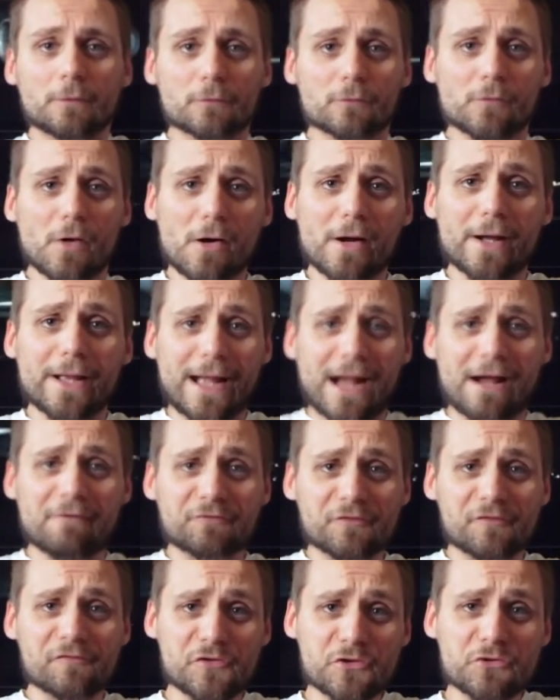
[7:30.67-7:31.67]
Right,
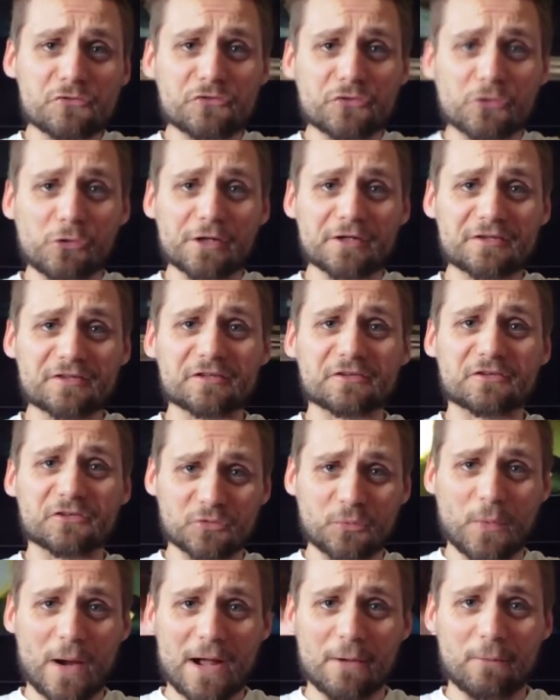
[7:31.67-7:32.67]
after a few choice
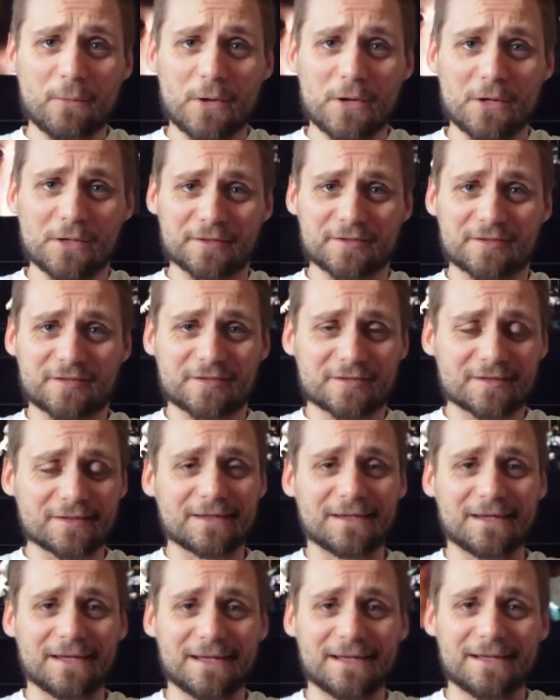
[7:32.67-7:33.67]
swear words,
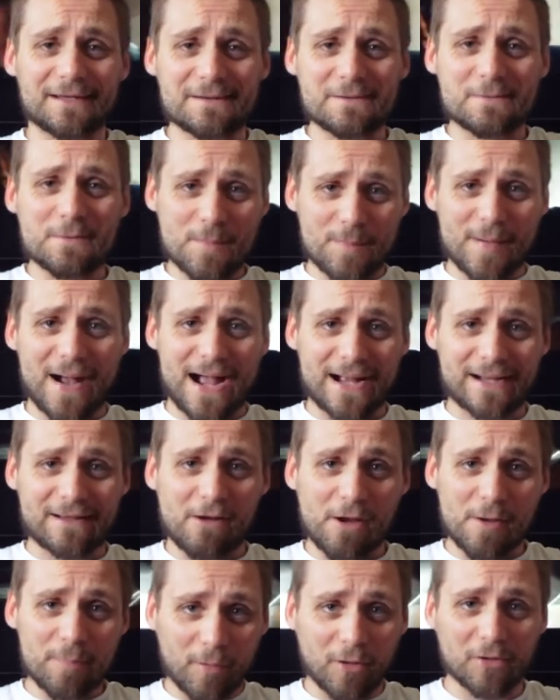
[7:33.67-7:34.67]
uh, we're back.
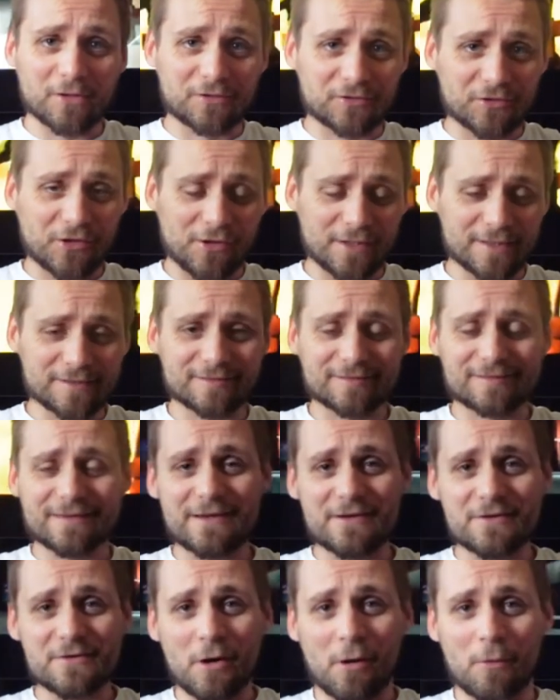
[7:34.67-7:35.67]
I apologise, I
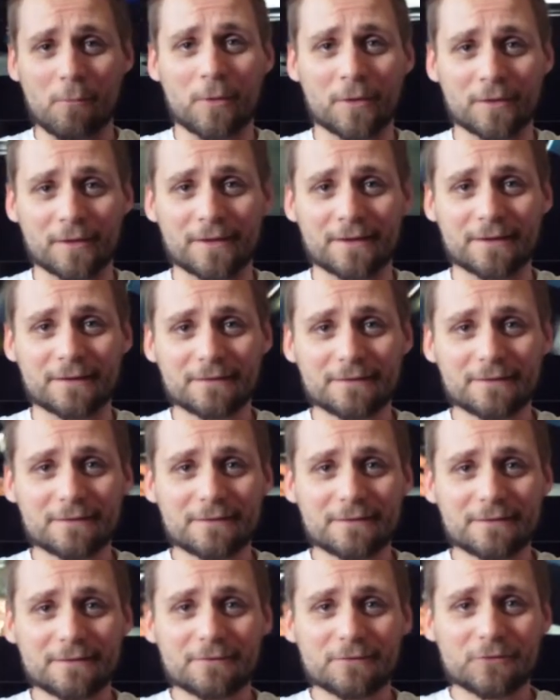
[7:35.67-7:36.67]
did not want to
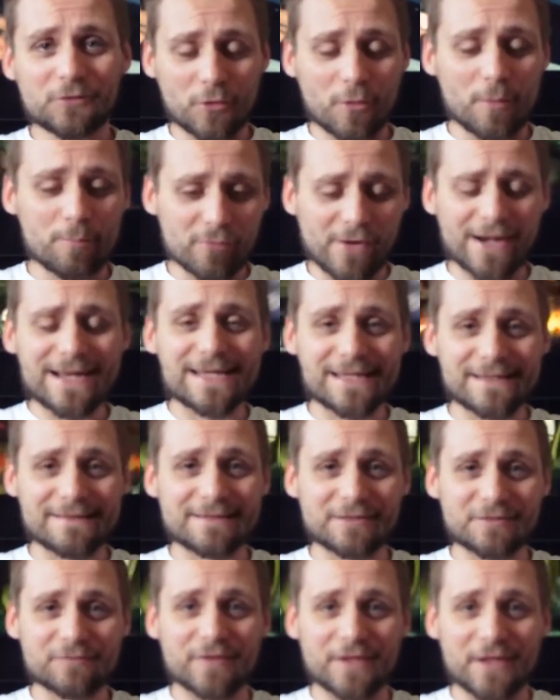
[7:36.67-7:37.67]
do a break in
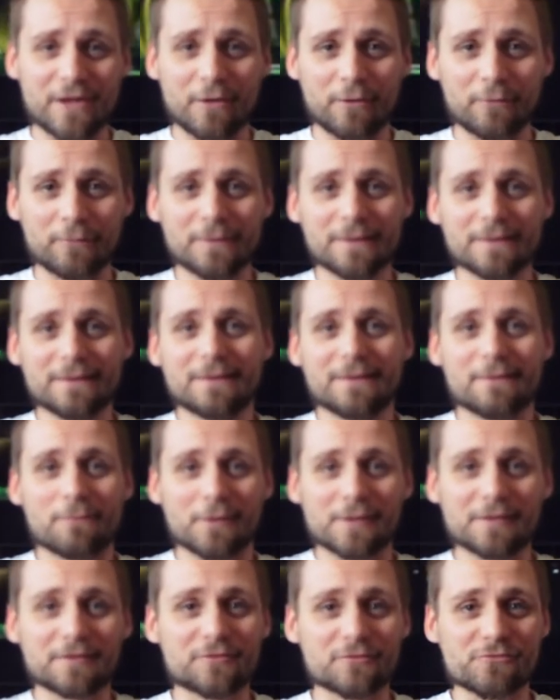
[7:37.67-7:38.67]
this video. I
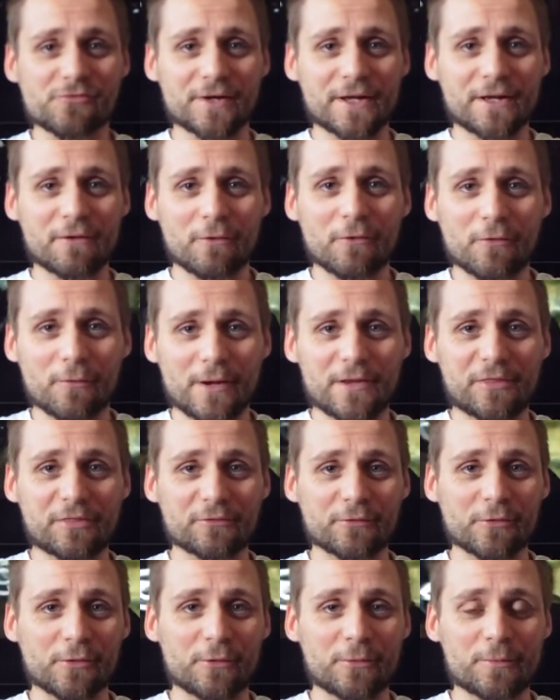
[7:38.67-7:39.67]
wanted to run it all the way
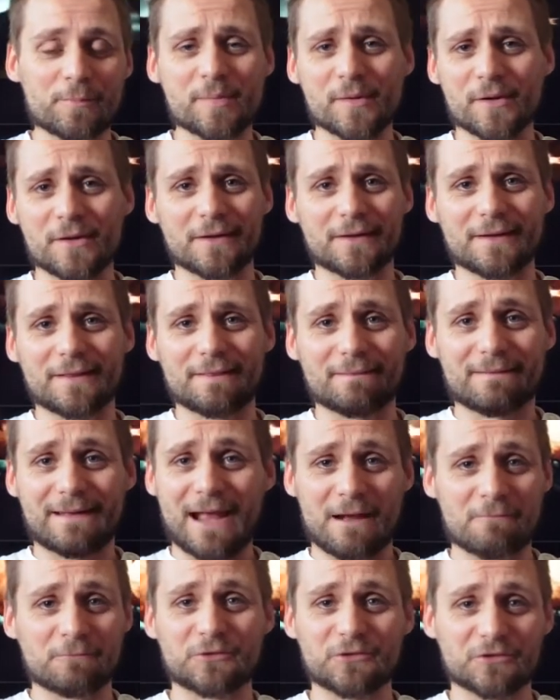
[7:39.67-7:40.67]
through, but the
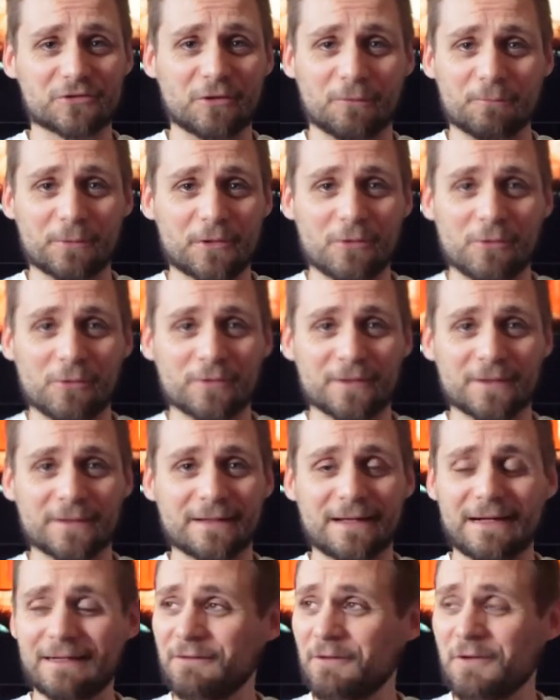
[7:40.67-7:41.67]
camera just stopped recording.
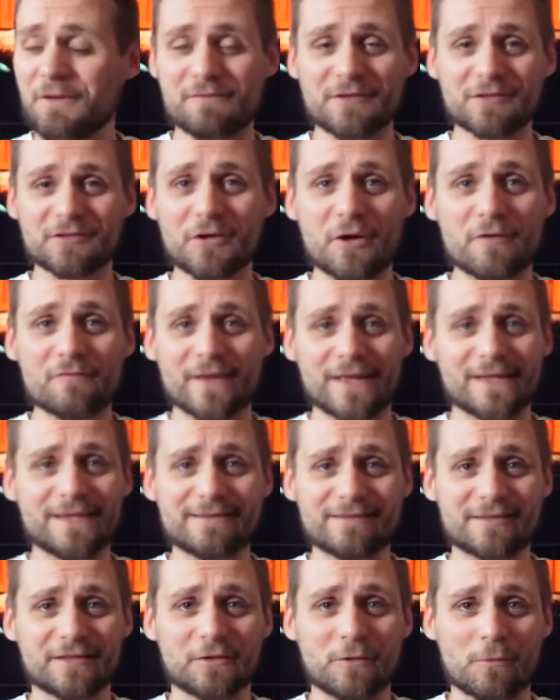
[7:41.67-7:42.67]
I don't know if it's
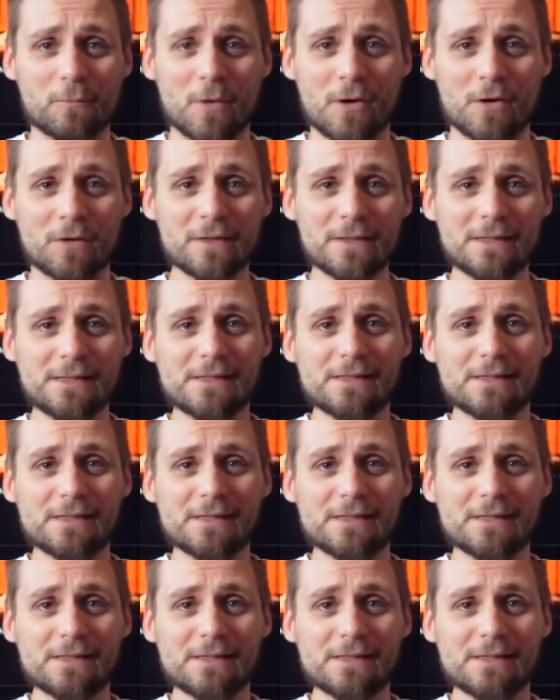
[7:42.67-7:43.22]
overheated or what.